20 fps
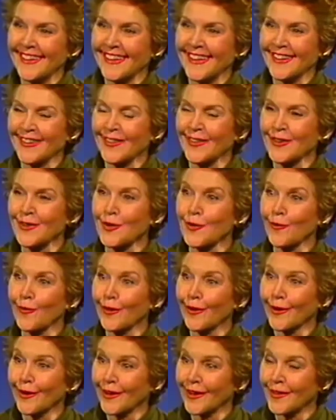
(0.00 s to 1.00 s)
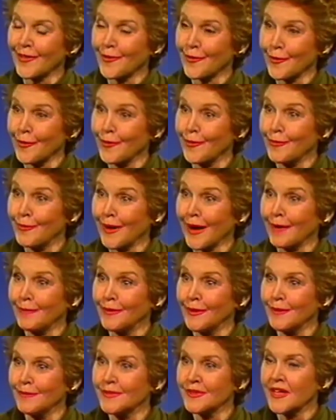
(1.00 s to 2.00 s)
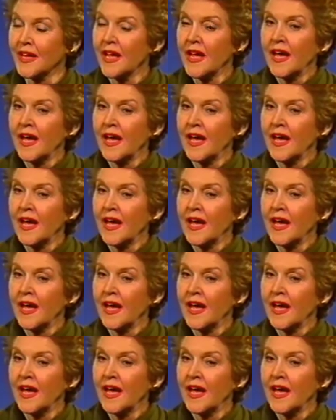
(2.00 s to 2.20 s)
in order to work through problems,